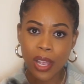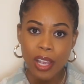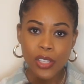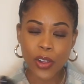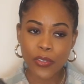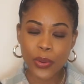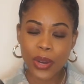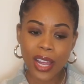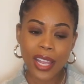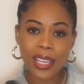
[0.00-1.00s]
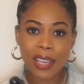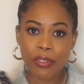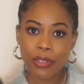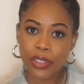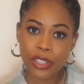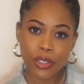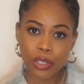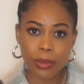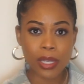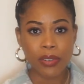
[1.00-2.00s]
So I feel like even though they're
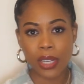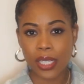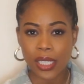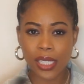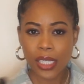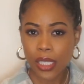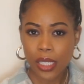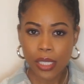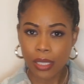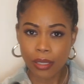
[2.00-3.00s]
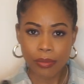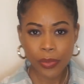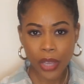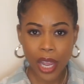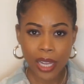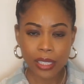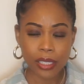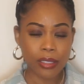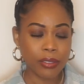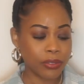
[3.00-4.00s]
dupes, I feel like they just need to kind
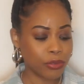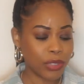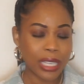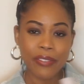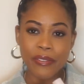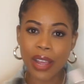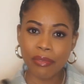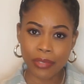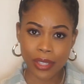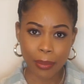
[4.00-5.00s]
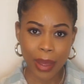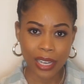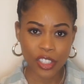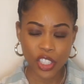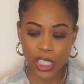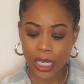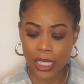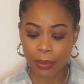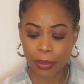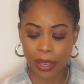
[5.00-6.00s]
of reinvent their packaging a
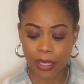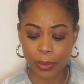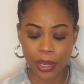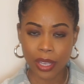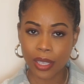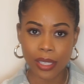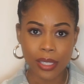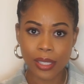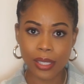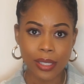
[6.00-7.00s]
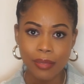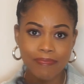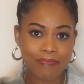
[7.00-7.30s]
little bit, because